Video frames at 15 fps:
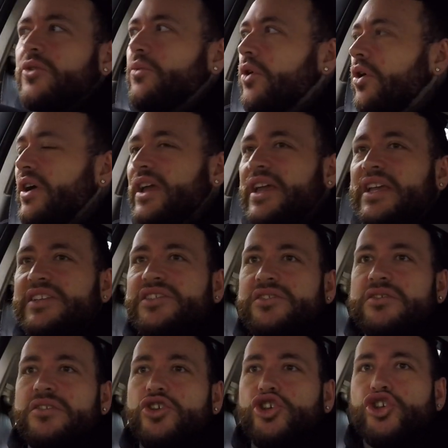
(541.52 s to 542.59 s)
what? It
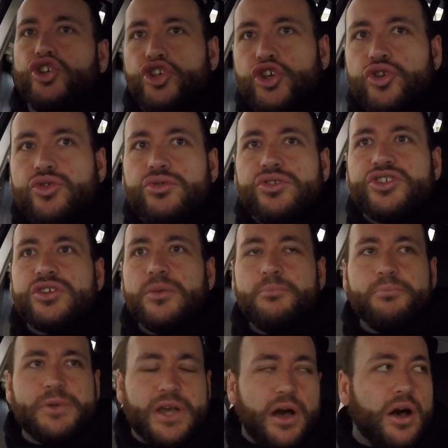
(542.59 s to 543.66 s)
isn't huge.
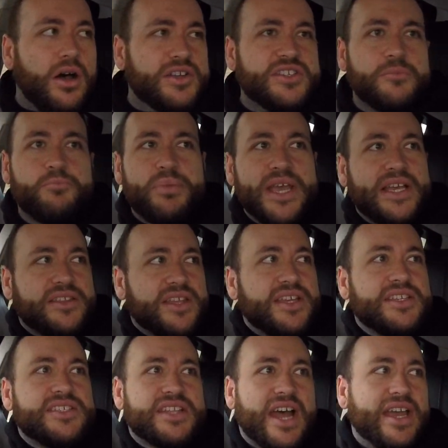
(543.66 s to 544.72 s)
Cars are big
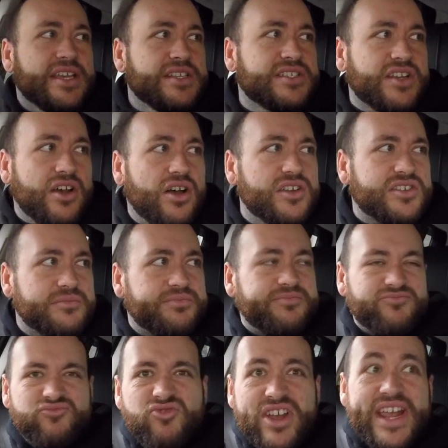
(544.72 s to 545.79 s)
these days. Cars are
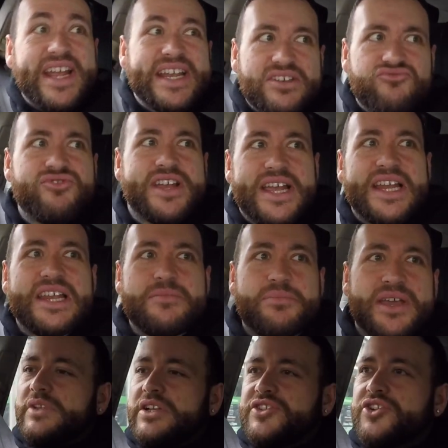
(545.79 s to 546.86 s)
really, really
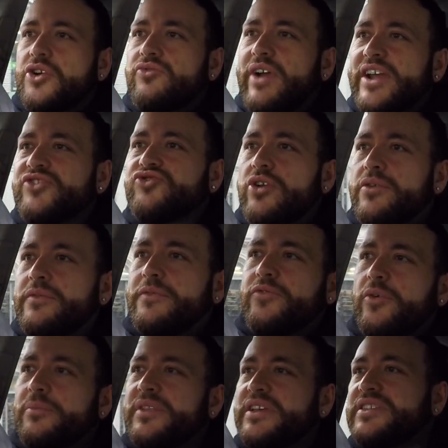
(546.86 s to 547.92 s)
big. So a Range Rover
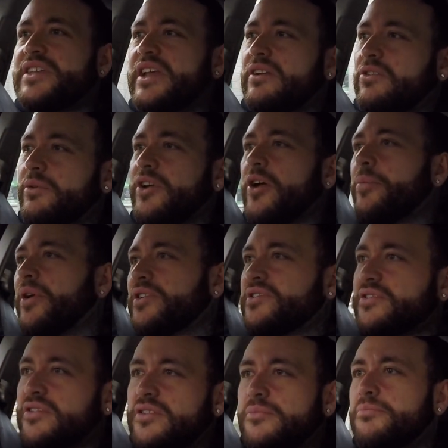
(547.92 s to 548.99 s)
from this era, we go past
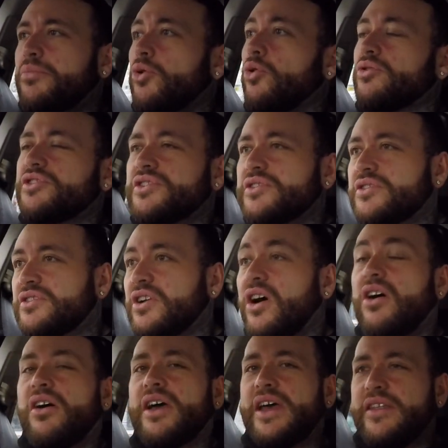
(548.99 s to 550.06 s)
a Porsche
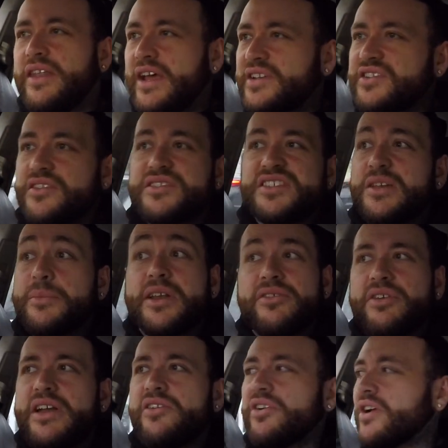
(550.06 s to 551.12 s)
Cayenne there, so similar
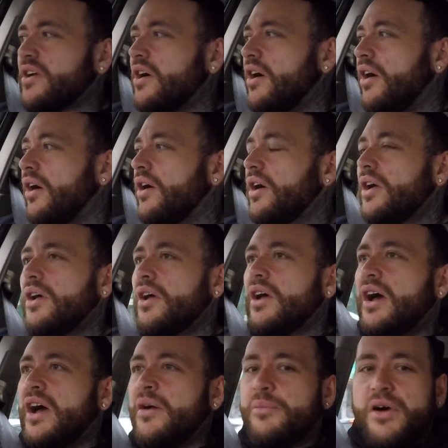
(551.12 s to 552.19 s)
era car.
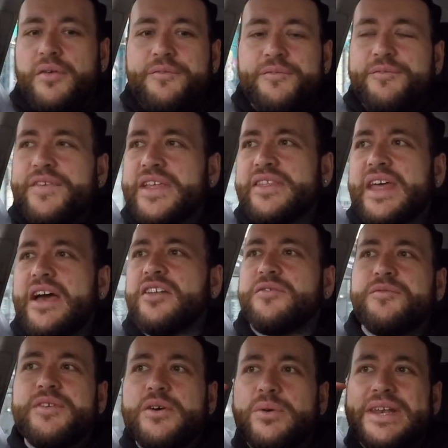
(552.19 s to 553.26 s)
I think that would
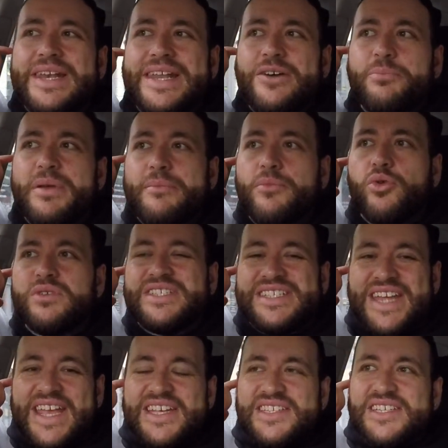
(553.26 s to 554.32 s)
feel a little bit more
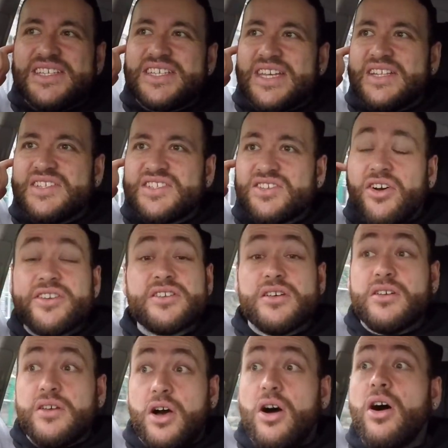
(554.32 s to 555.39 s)
dated inside. The
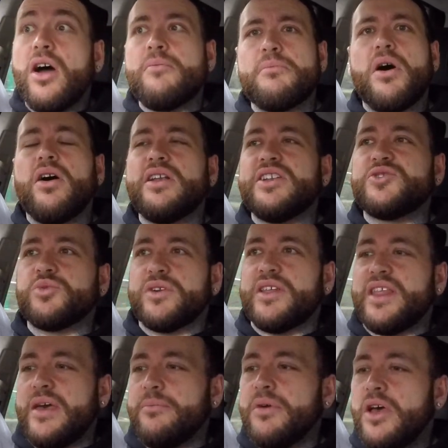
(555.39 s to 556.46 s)
higher mileage one of
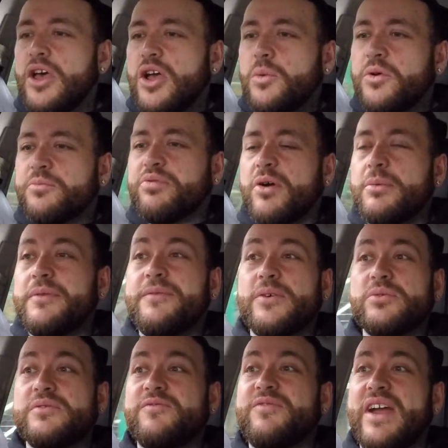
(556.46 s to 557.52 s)
them would probably feel
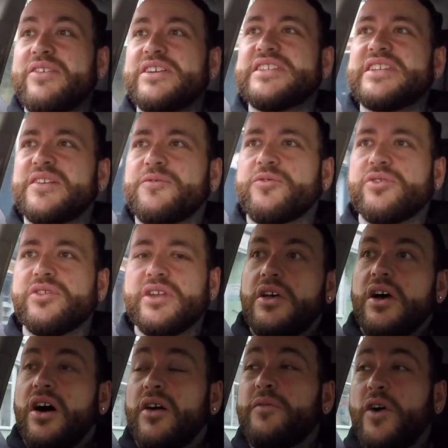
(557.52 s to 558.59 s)
very different.
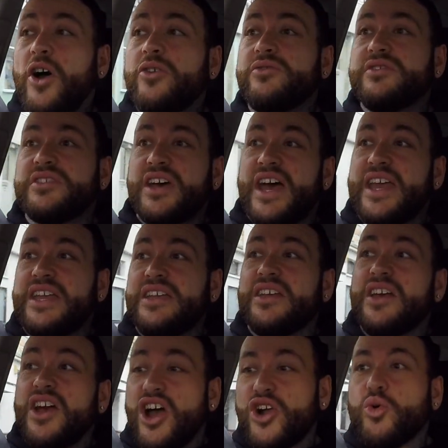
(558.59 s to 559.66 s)
I've owned a
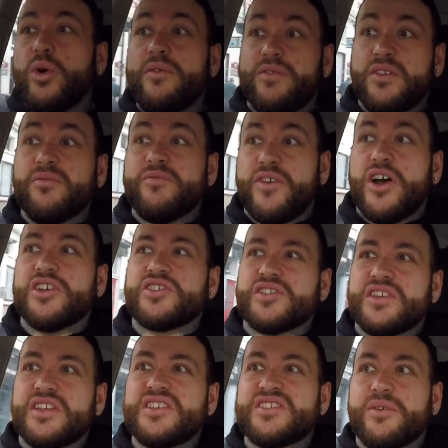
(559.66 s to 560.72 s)
equivalent version of
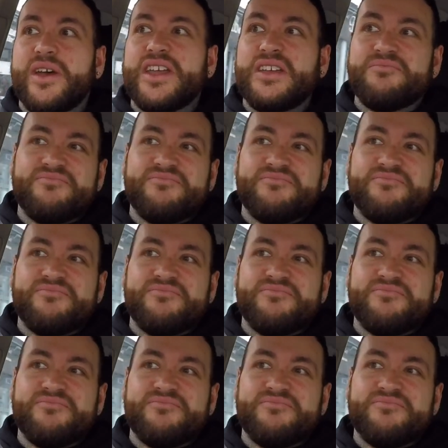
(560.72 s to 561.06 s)
this, so a